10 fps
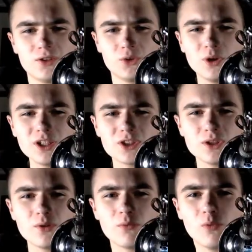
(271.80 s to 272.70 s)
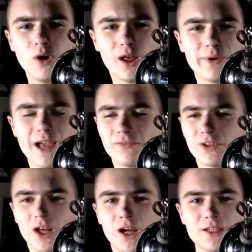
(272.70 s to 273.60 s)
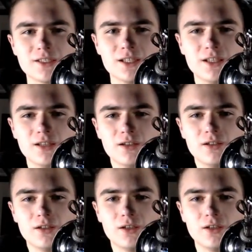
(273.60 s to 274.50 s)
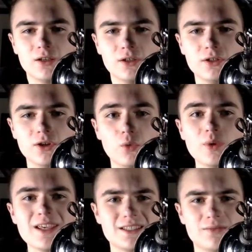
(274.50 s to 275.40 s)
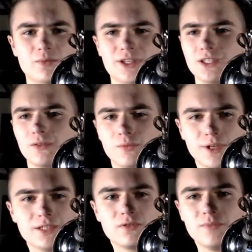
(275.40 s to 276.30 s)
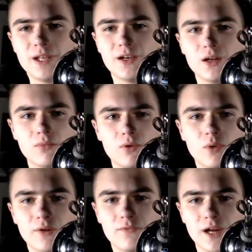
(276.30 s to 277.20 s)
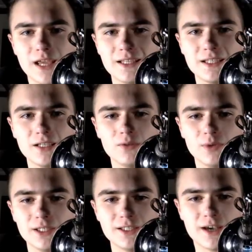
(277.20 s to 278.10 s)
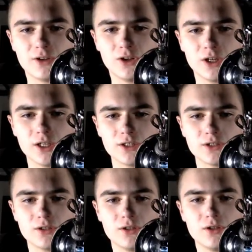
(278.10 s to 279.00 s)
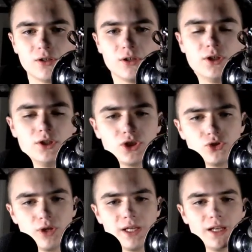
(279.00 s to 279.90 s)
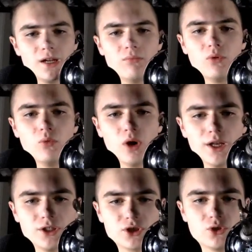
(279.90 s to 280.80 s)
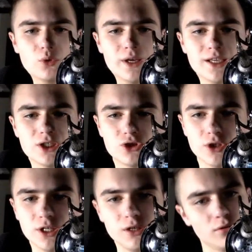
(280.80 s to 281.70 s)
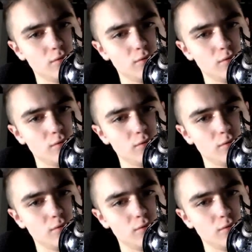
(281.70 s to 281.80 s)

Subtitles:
22 and 1. We haven't lost in, weeks and weeks and weeks. We've been at number 1 for 18 weeks now, longest streak at number 1 in school history.